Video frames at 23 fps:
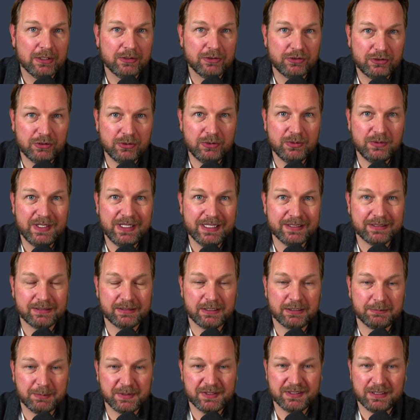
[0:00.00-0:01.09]
to this
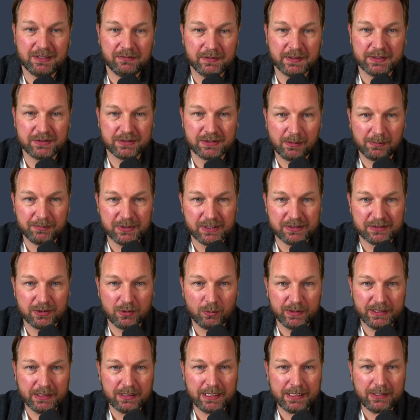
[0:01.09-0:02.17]
specific subject. So
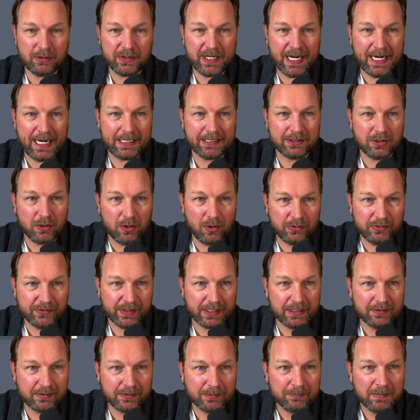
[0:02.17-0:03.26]
when I click on add
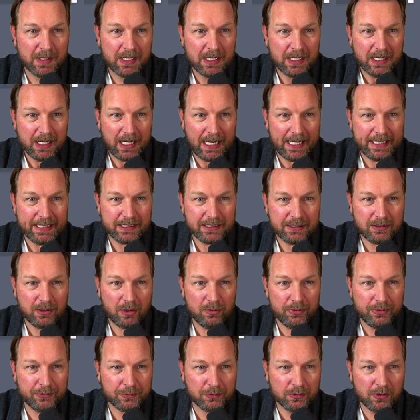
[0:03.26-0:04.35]
content, I can go
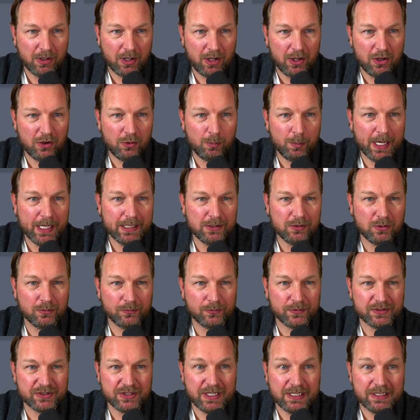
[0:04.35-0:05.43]
through all my
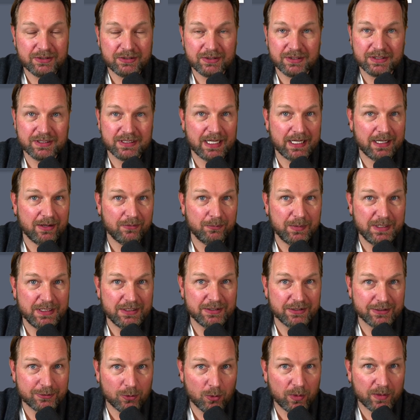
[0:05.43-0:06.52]
conversations that have been
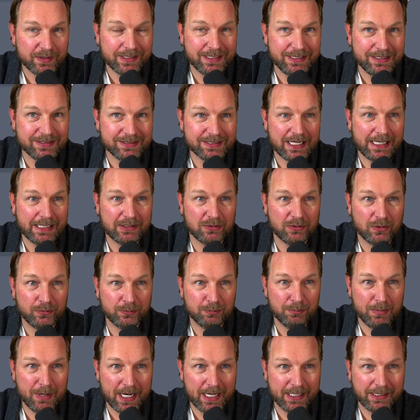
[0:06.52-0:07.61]
stored inside of
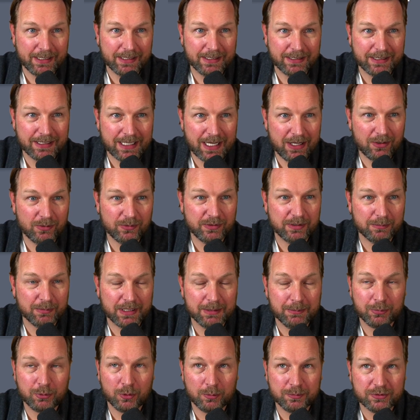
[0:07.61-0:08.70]
my account, in my
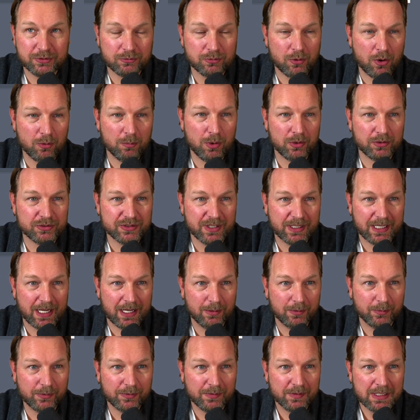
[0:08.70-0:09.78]
PromptStrongbox
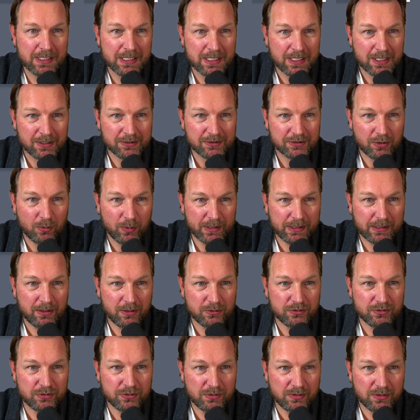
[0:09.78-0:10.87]
account. So when I go
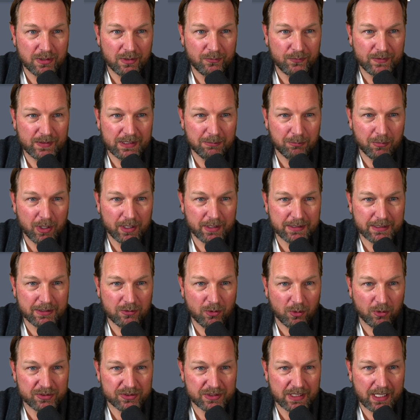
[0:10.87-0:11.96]
to affiliate marketing
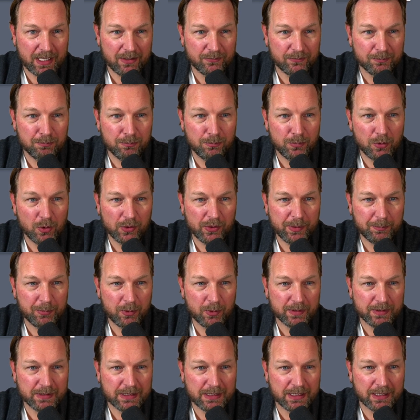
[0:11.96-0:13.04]
course, and I have
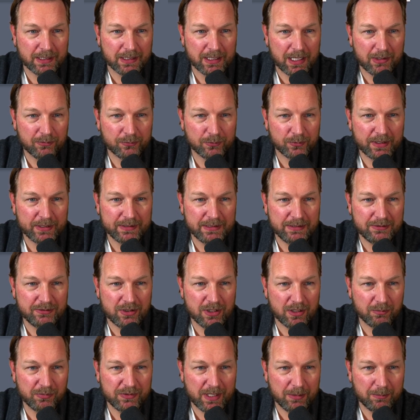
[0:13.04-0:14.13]
multiple in here, I've already
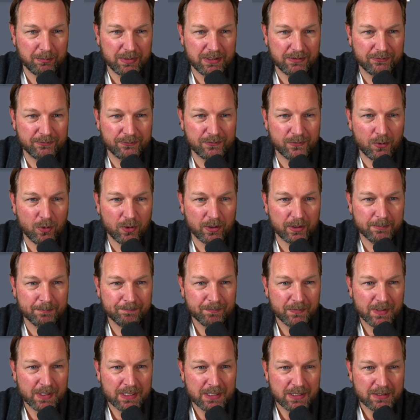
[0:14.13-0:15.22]
done that before.
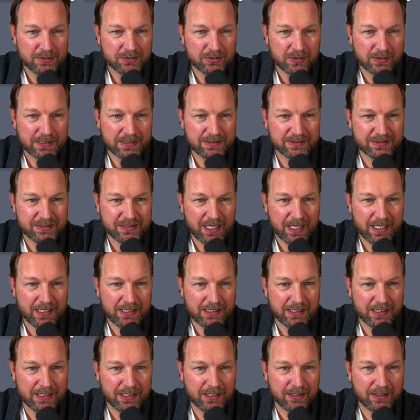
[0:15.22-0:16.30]
So let's say
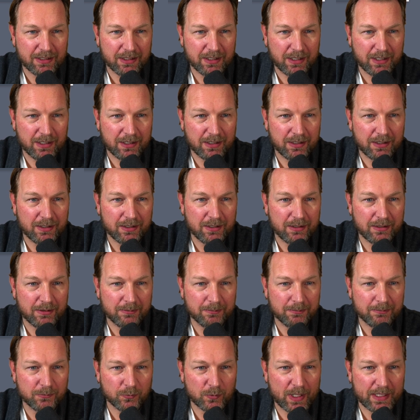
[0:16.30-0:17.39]
here,
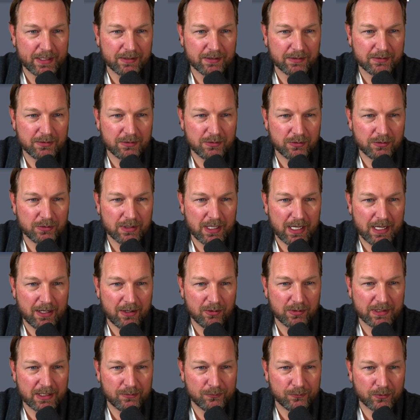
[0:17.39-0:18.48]
write an
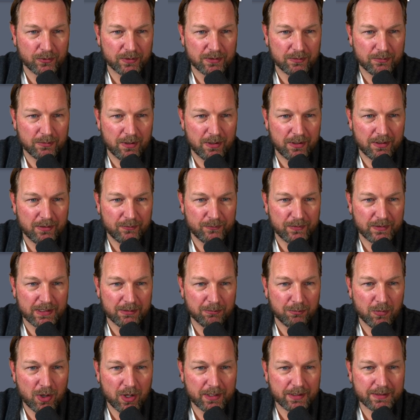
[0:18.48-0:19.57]
outline for an affiliate
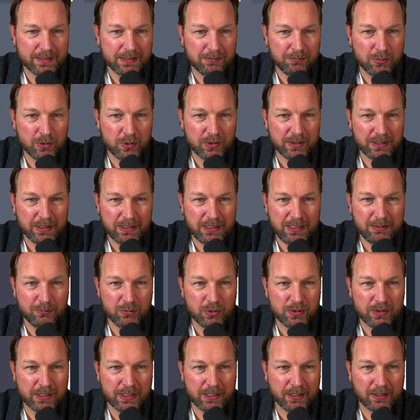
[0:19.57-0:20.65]
marketing book,
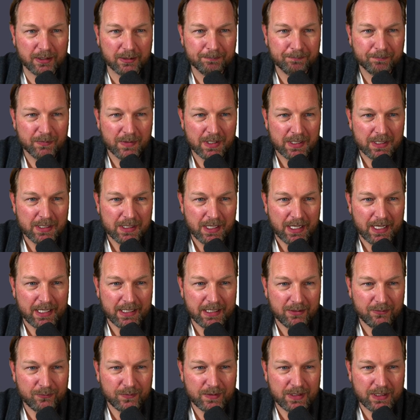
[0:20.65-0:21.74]
ebook here. I
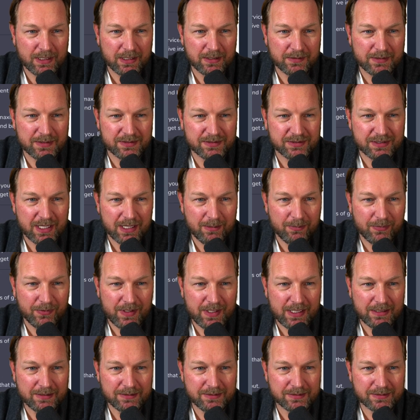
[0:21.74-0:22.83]
have here the same
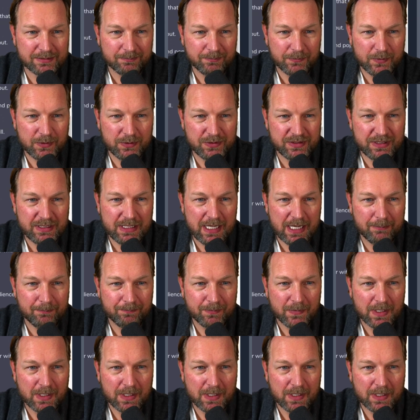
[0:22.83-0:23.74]
things. Do you see that?